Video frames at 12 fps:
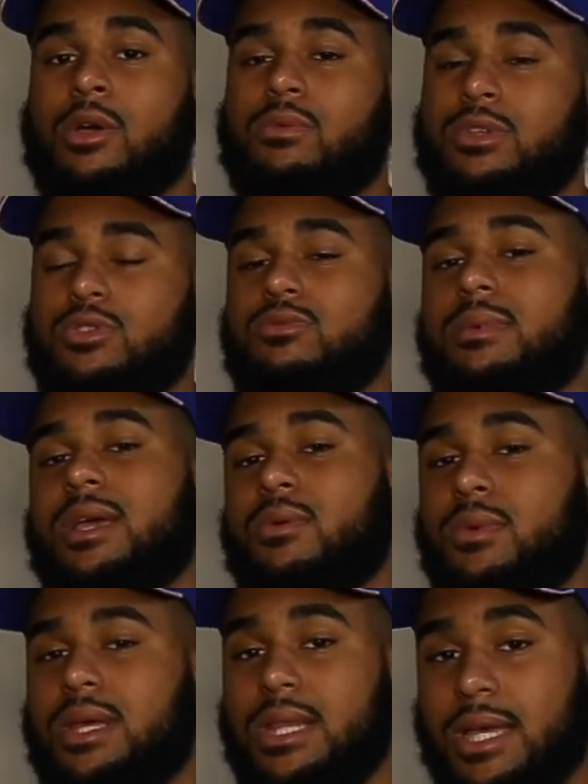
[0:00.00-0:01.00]
We do make
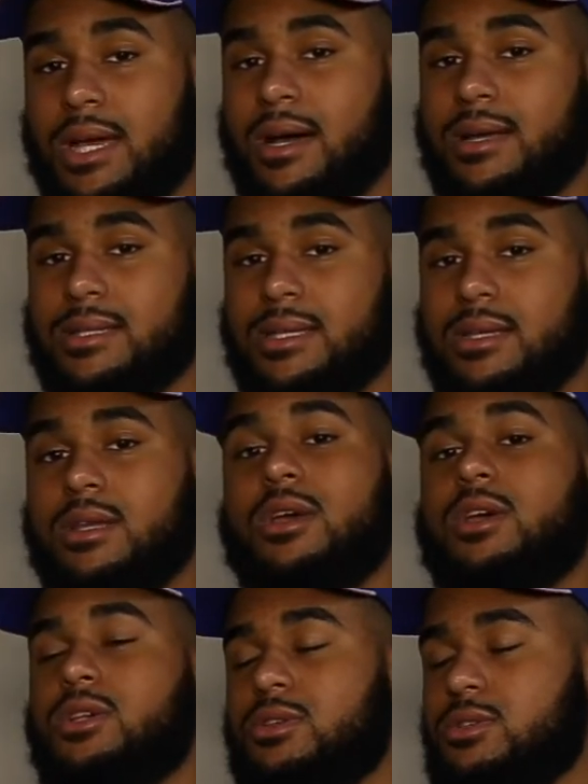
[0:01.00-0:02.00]
weekly content,
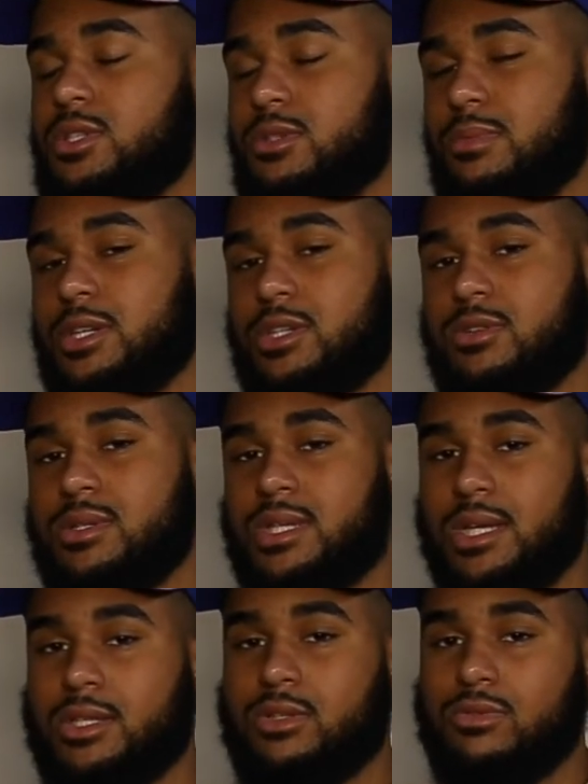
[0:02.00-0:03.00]
so just make sure you
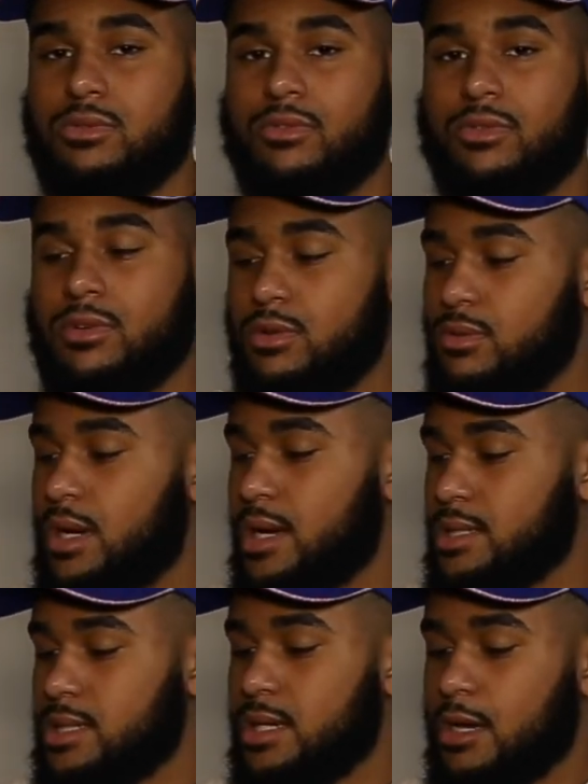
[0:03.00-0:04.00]
stay tuned for new
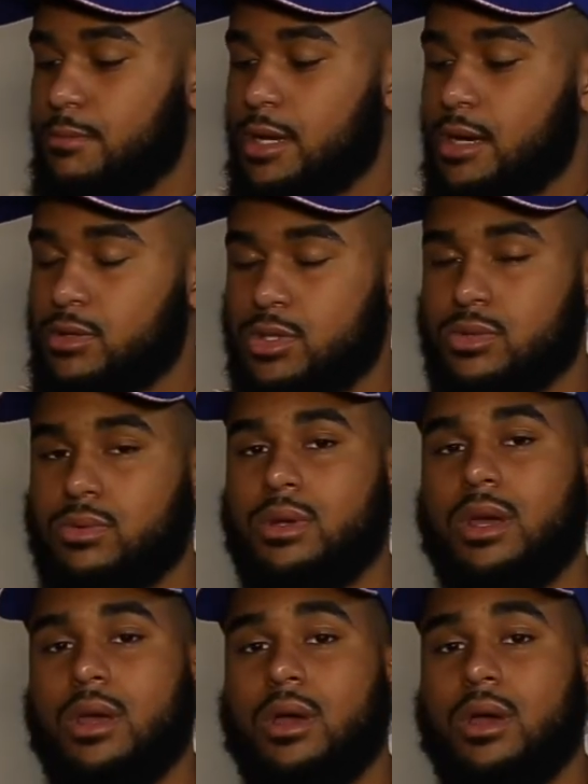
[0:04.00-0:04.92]
content coming out soon.